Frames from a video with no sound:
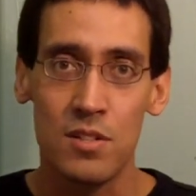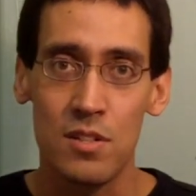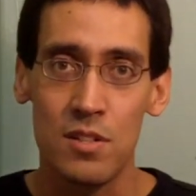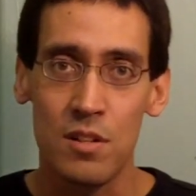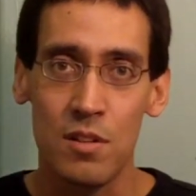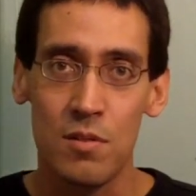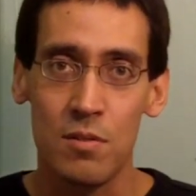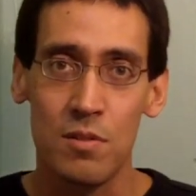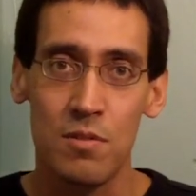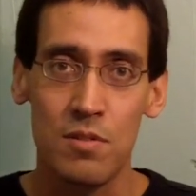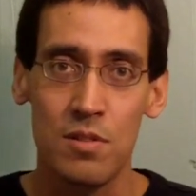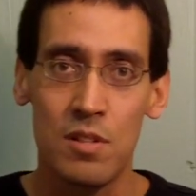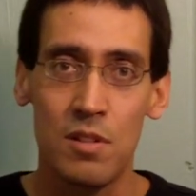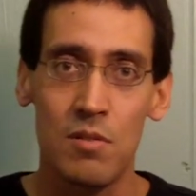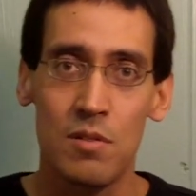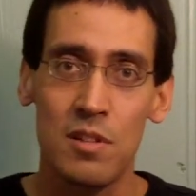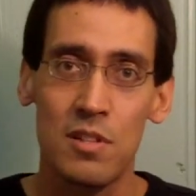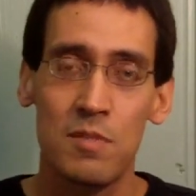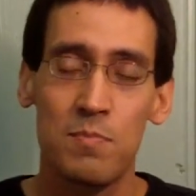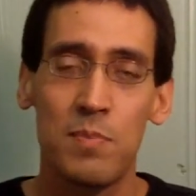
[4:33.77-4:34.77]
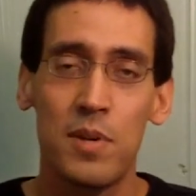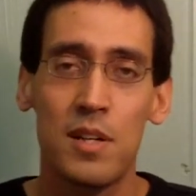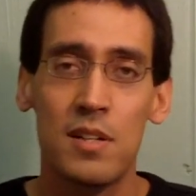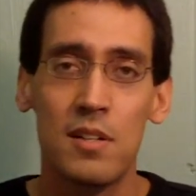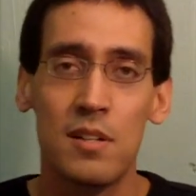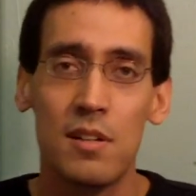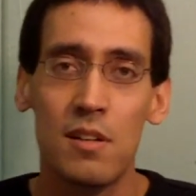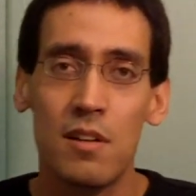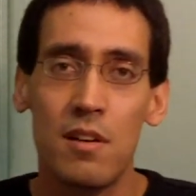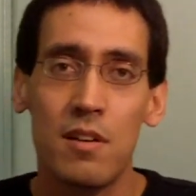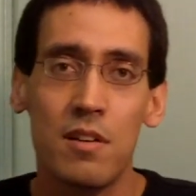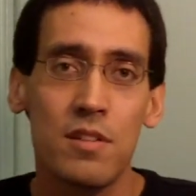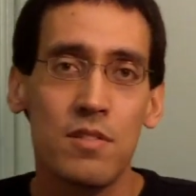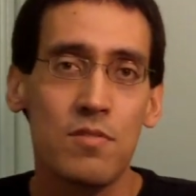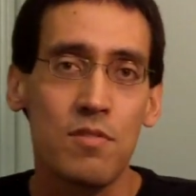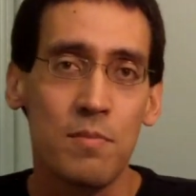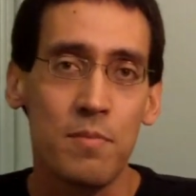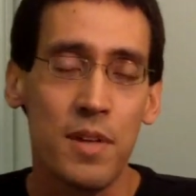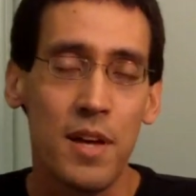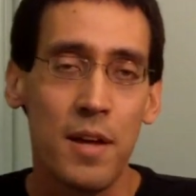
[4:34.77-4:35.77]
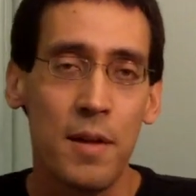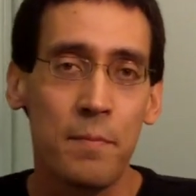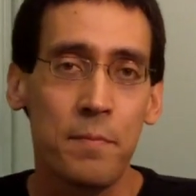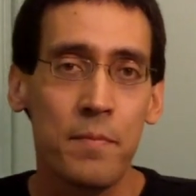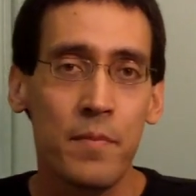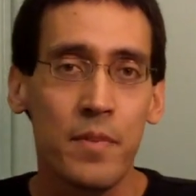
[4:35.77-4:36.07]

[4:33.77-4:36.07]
so there's no expected loss from that.